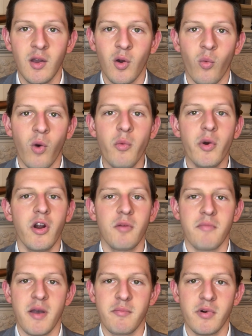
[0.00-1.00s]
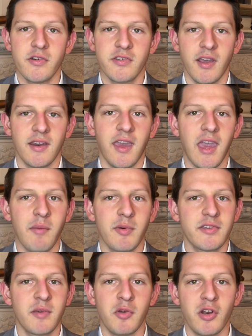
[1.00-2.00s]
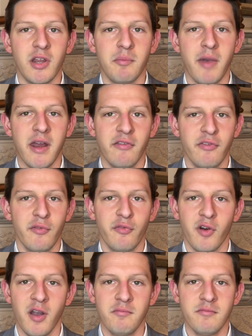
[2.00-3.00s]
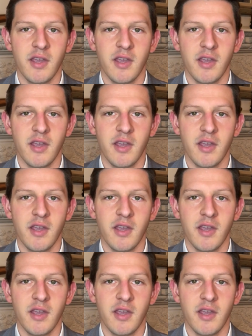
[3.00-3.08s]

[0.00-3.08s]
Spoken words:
What would our members and campus community benefit from,